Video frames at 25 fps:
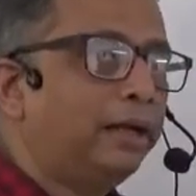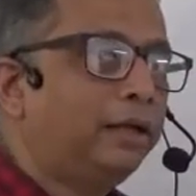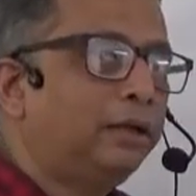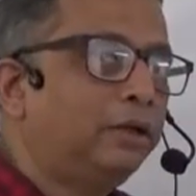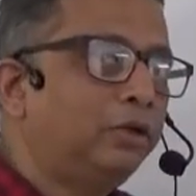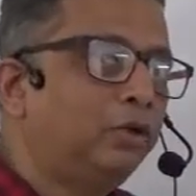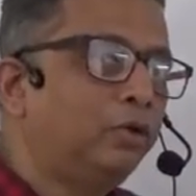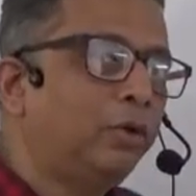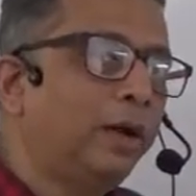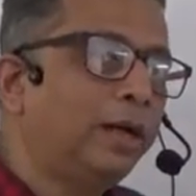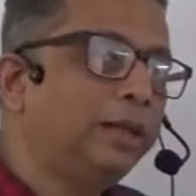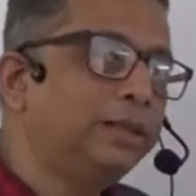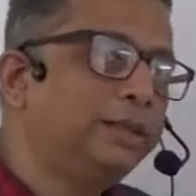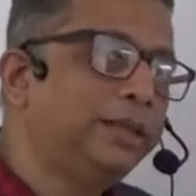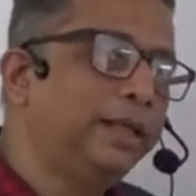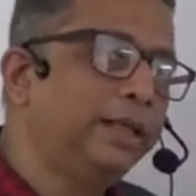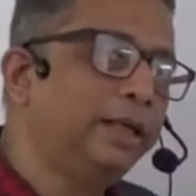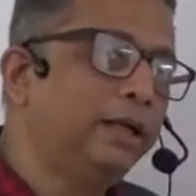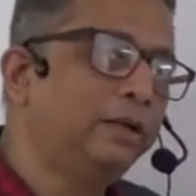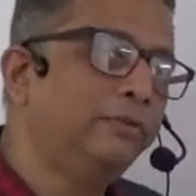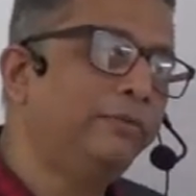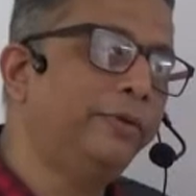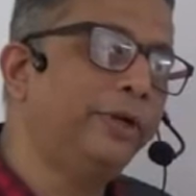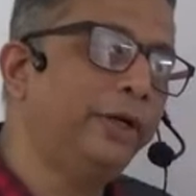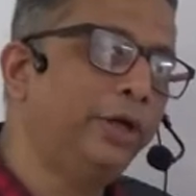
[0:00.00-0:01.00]
You have seen
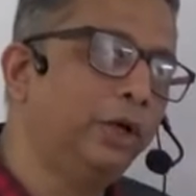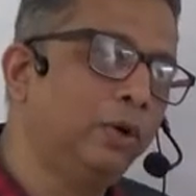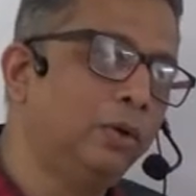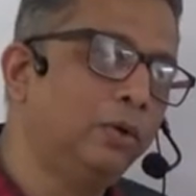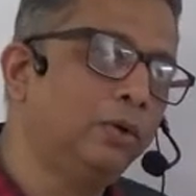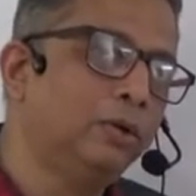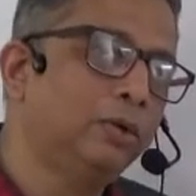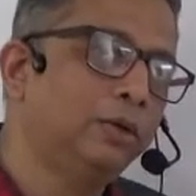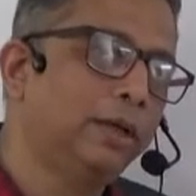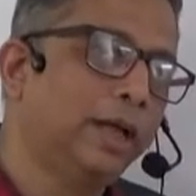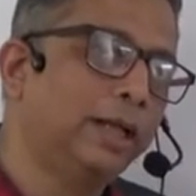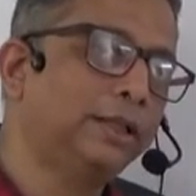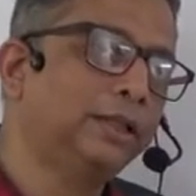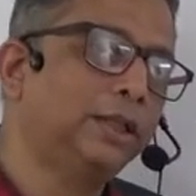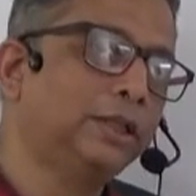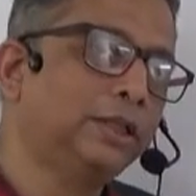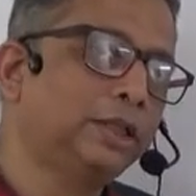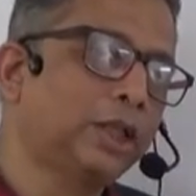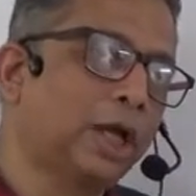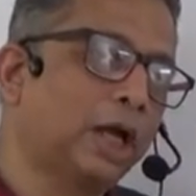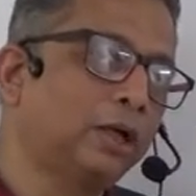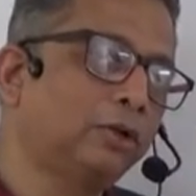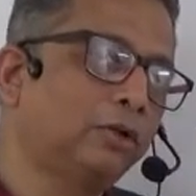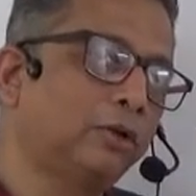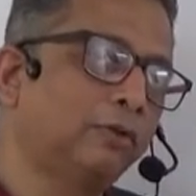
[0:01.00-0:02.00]
a video at the
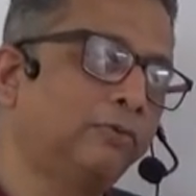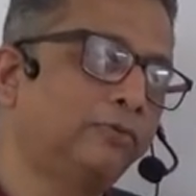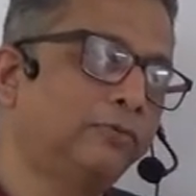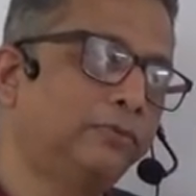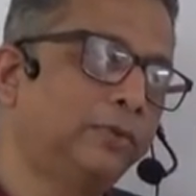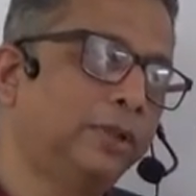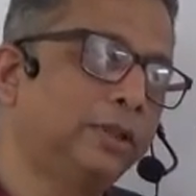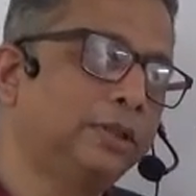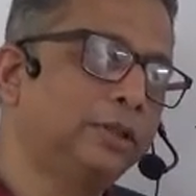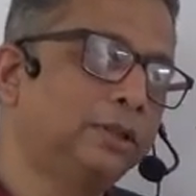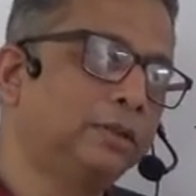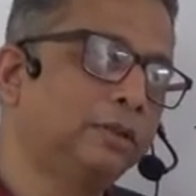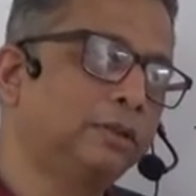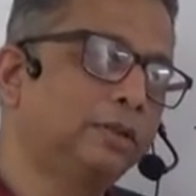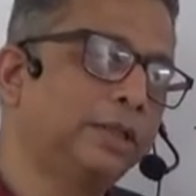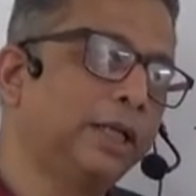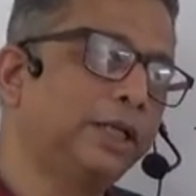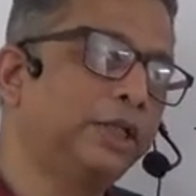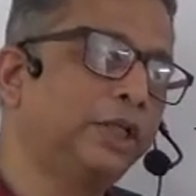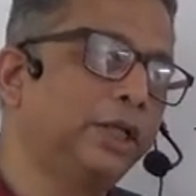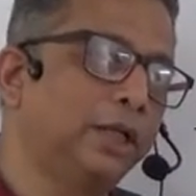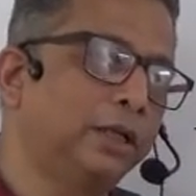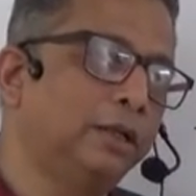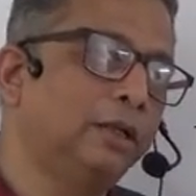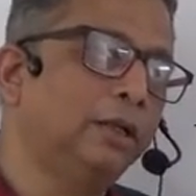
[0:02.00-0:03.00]
start of this
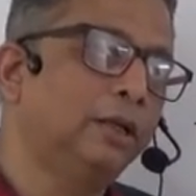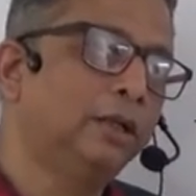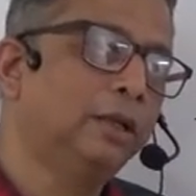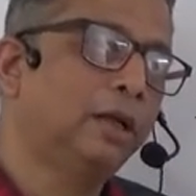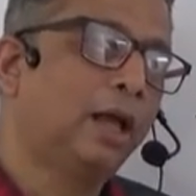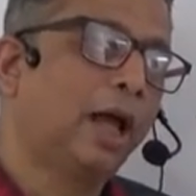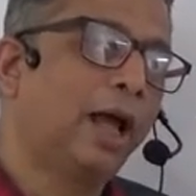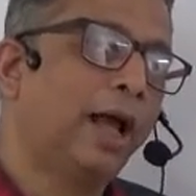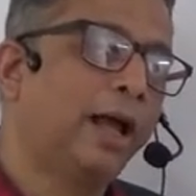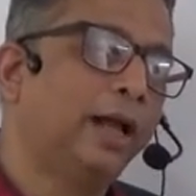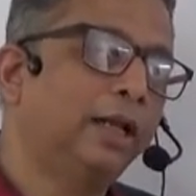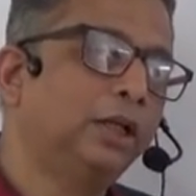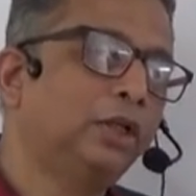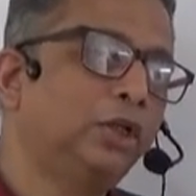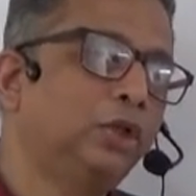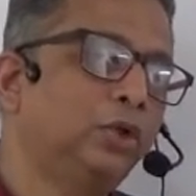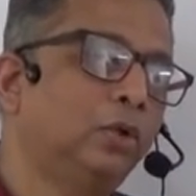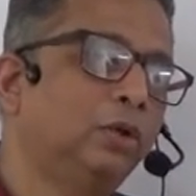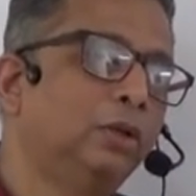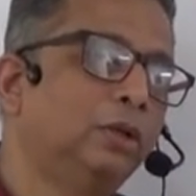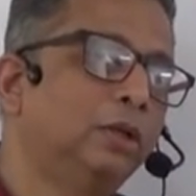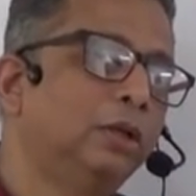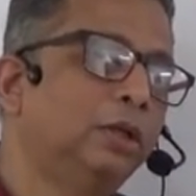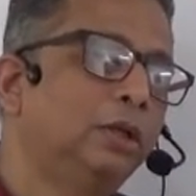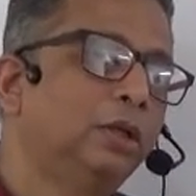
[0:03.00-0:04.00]
session. I have
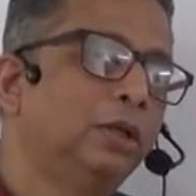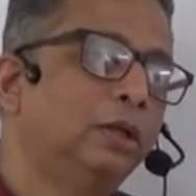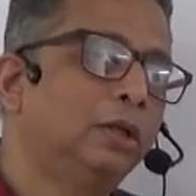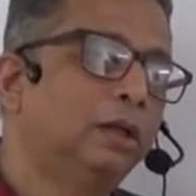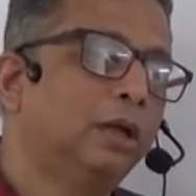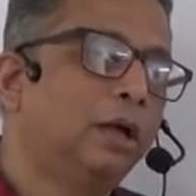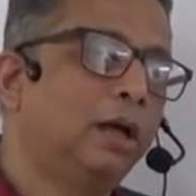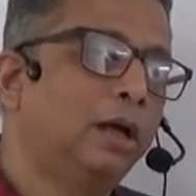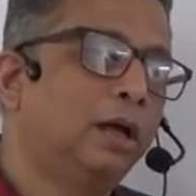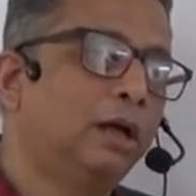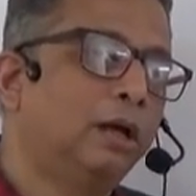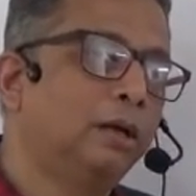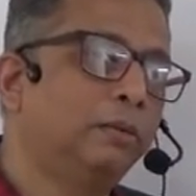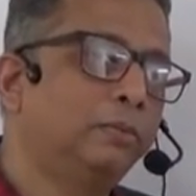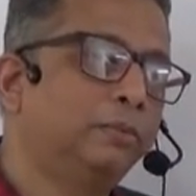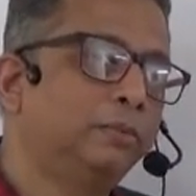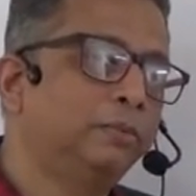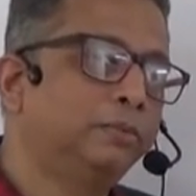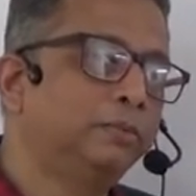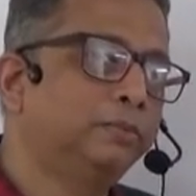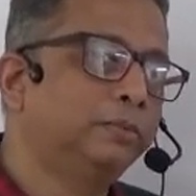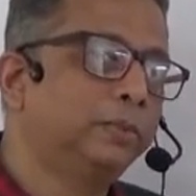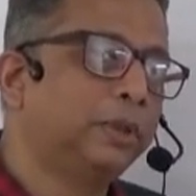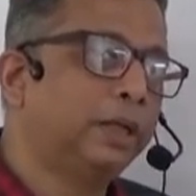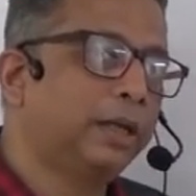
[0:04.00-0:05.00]
shown
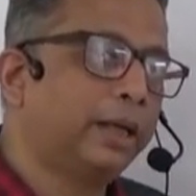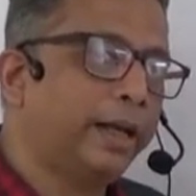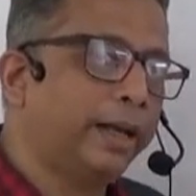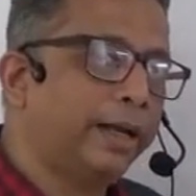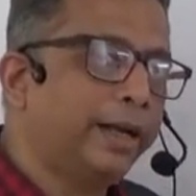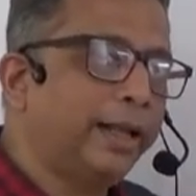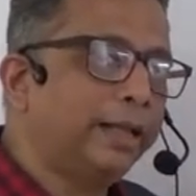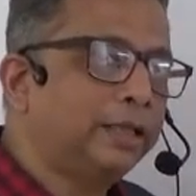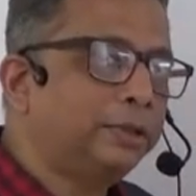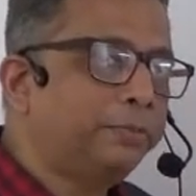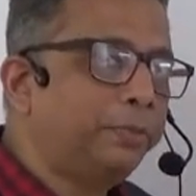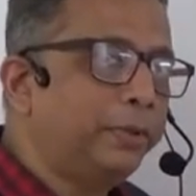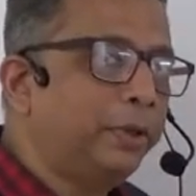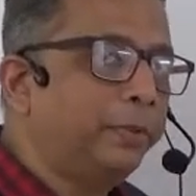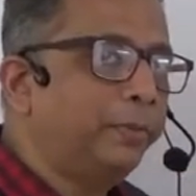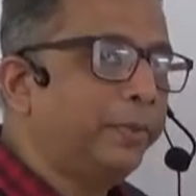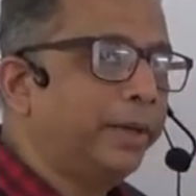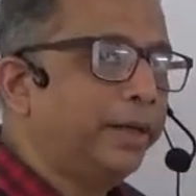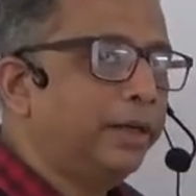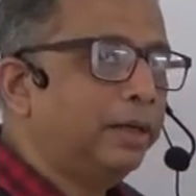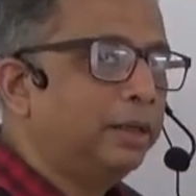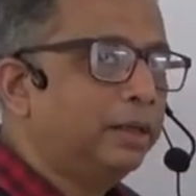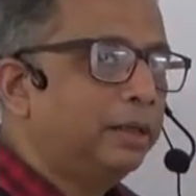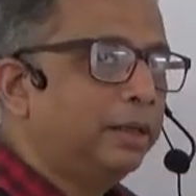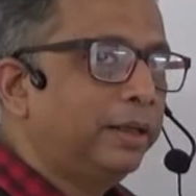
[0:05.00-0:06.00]
an
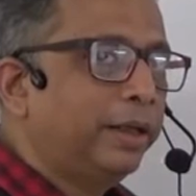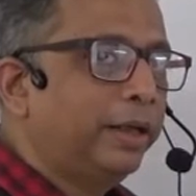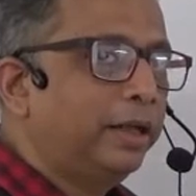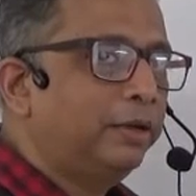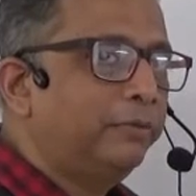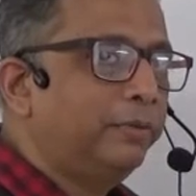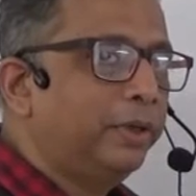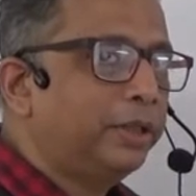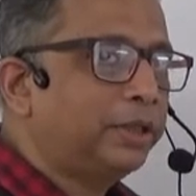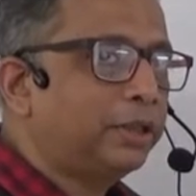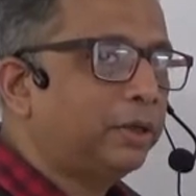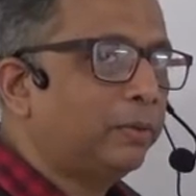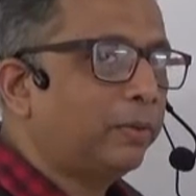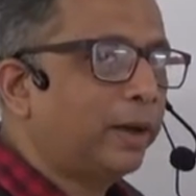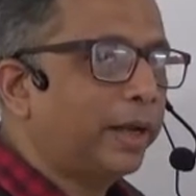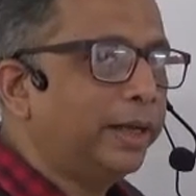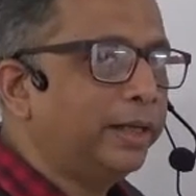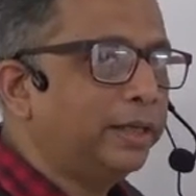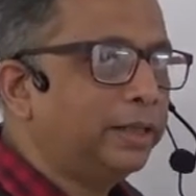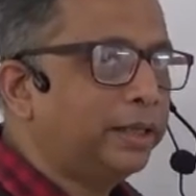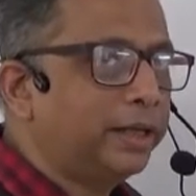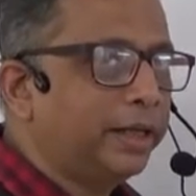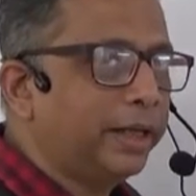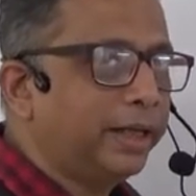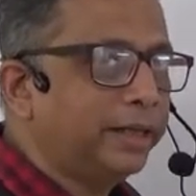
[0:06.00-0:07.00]
experiment in which a
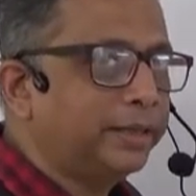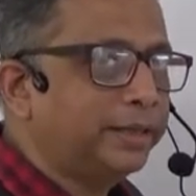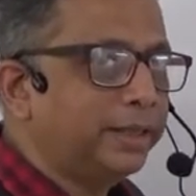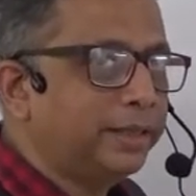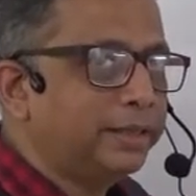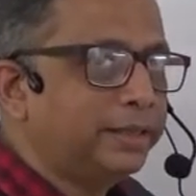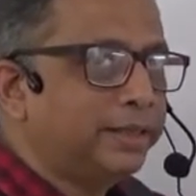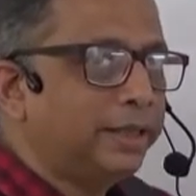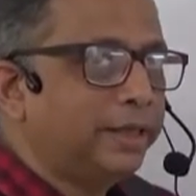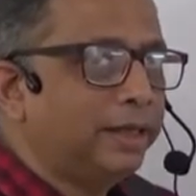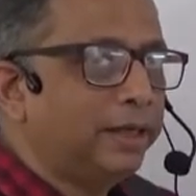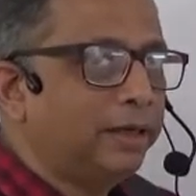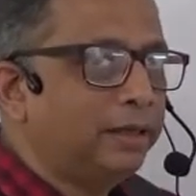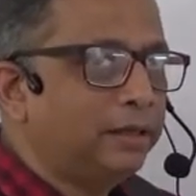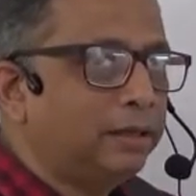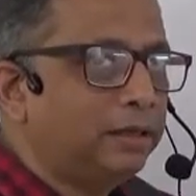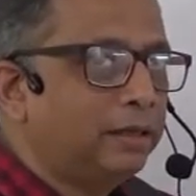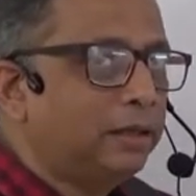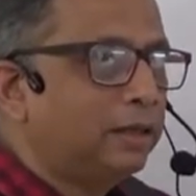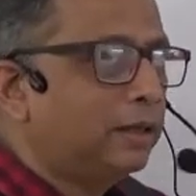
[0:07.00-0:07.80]
white ray is incident